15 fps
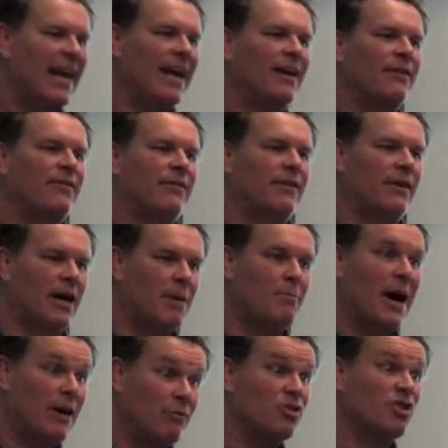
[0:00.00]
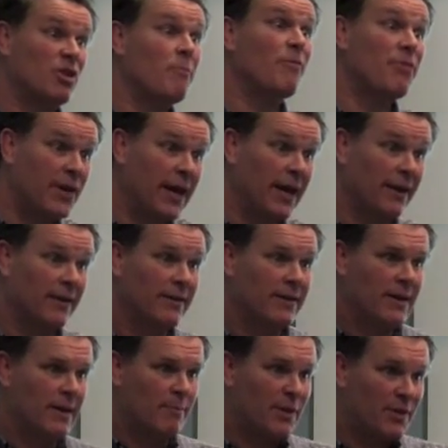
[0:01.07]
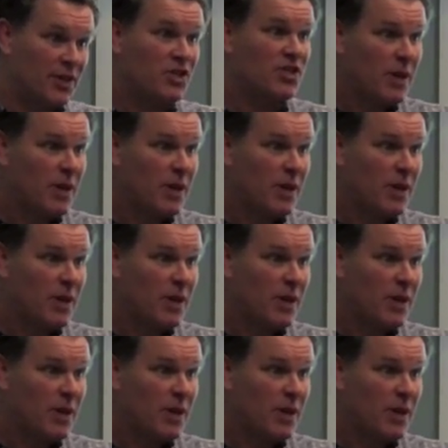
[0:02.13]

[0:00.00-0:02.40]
length about something. But the